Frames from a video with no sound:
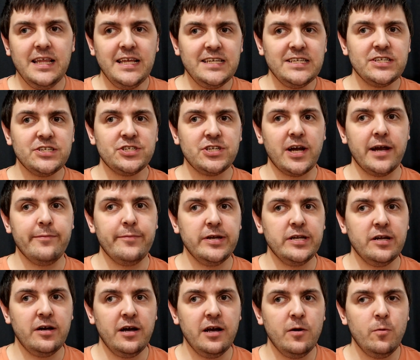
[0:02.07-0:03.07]
This is Jamie
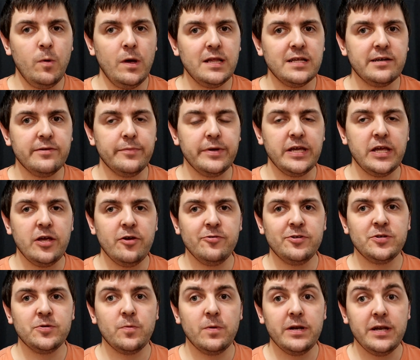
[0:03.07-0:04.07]
Dyer welcoming you
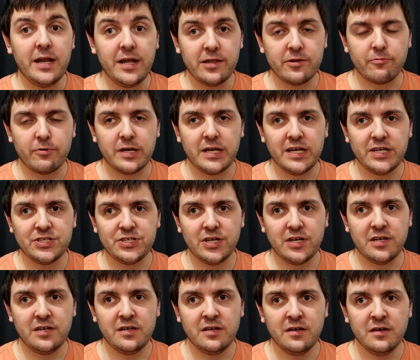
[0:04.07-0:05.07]
to another
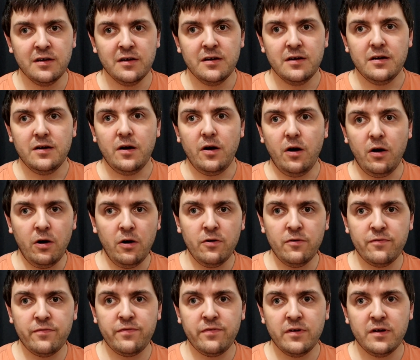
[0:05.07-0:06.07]
edition
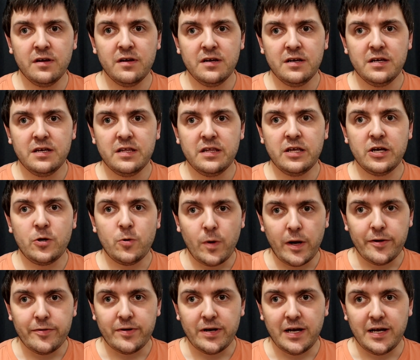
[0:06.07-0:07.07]
of the
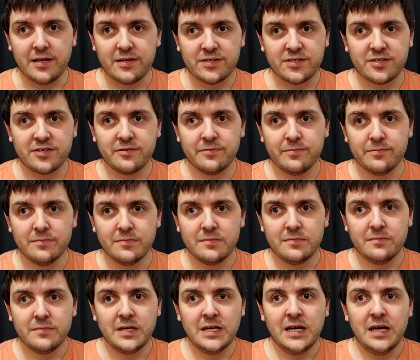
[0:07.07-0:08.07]
Quo-Cast.
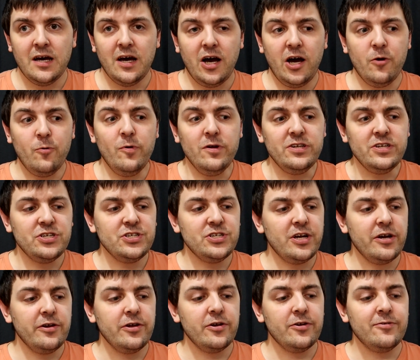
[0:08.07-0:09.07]
I want to
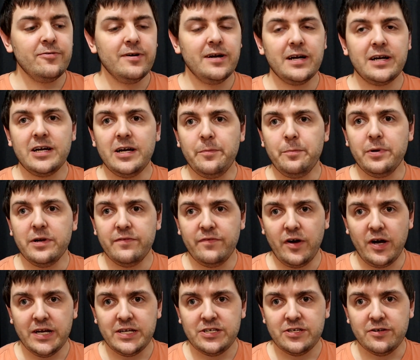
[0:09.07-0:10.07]
show you a couple of
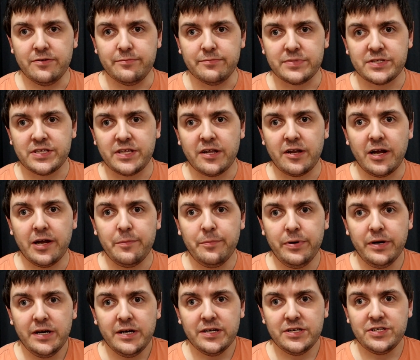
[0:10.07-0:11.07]
items that I
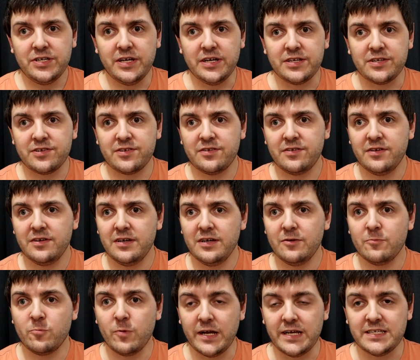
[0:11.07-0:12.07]
purchased
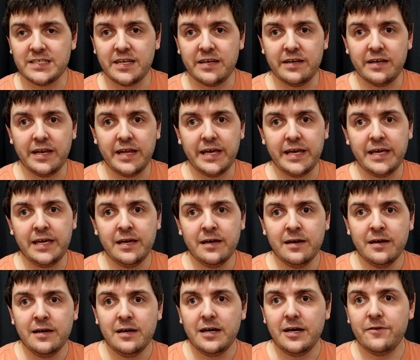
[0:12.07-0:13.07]
recently
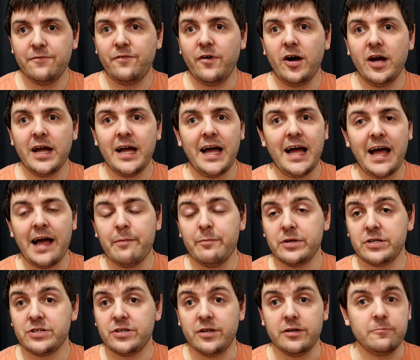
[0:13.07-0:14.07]
via
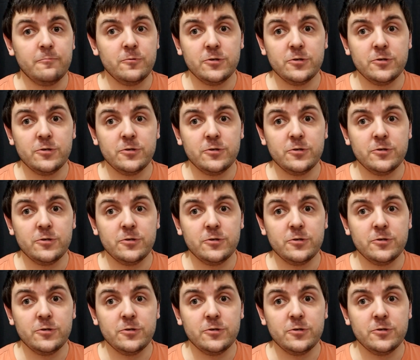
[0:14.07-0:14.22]
Amazon.